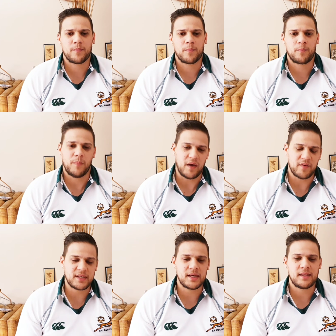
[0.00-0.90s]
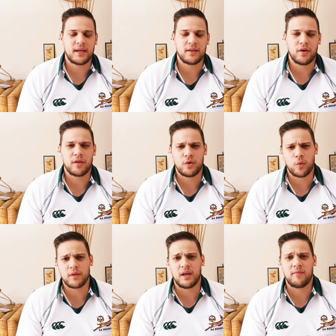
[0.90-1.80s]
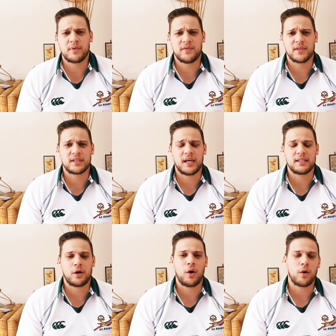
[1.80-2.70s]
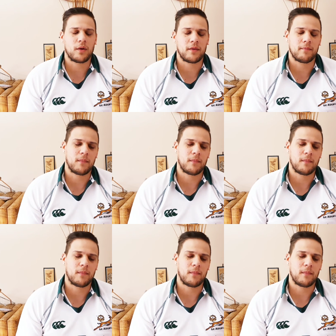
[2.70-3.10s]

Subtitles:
Having said that, the Northern Hemisphere sides are